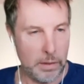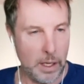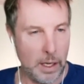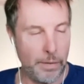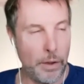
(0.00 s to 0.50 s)

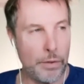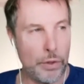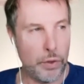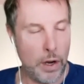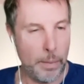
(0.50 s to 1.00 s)
And if you have
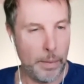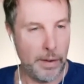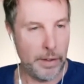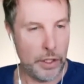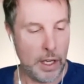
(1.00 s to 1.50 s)
trauma
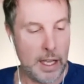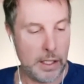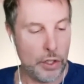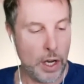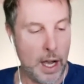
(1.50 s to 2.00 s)
as
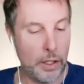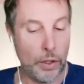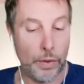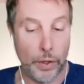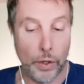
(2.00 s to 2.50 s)
a child,
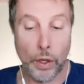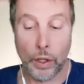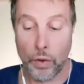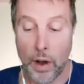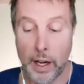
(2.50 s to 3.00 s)
or if you're a
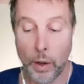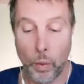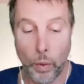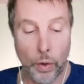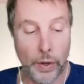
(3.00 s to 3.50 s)
chronic
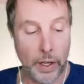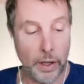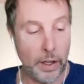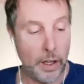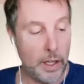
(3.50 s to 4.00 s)

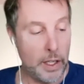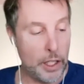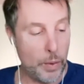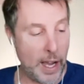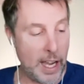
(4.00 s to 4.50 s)
worrier,
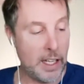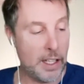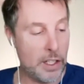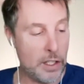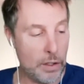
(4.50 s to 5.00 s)
you hate
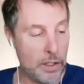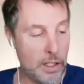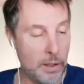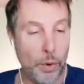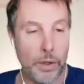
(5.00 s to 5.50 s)

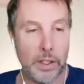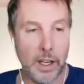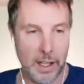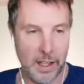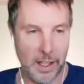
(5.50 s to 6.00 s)
uncertainty more than
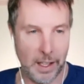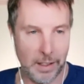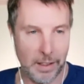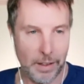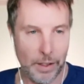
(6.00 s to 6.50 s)
anything.
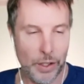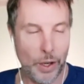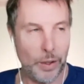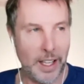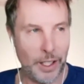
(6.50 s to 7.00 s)

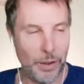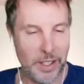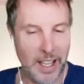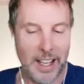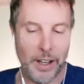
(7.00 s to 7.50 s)
So, like you
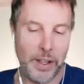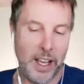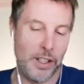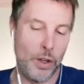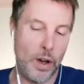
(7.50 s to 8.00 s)
said,
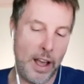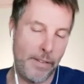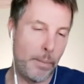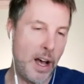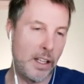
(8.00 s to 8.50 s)
okay, so I have
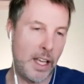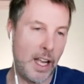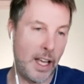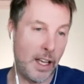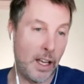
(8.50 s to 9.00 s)
a mild
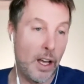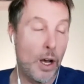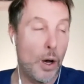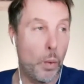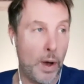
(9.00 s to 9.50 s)
headache
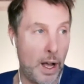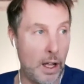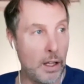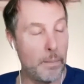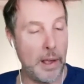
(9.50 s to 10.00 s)

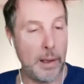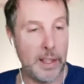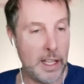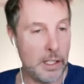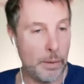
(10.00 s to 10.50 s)
well maybe
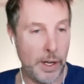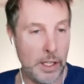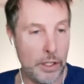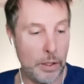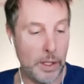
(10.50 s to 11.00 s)
that's a
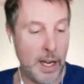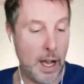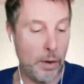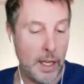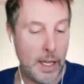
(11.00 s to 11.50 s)
brain tumor
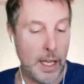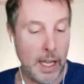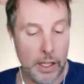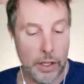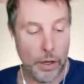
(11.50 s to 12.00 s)
now
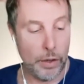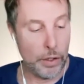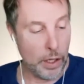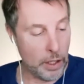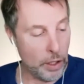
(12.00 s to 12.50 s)
in your
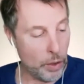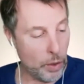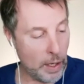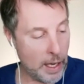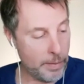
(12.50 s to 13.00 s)
you
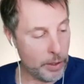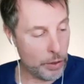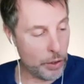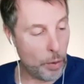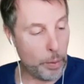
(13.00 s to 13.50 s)
know um, your
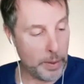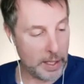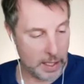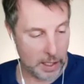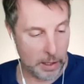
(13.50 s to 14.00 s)

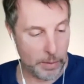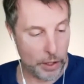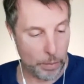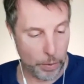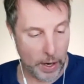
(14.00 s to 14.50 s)
dopamine system in
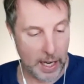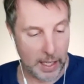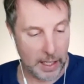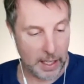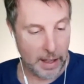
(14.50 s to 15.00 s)
your
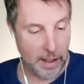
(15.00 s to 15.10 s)
brain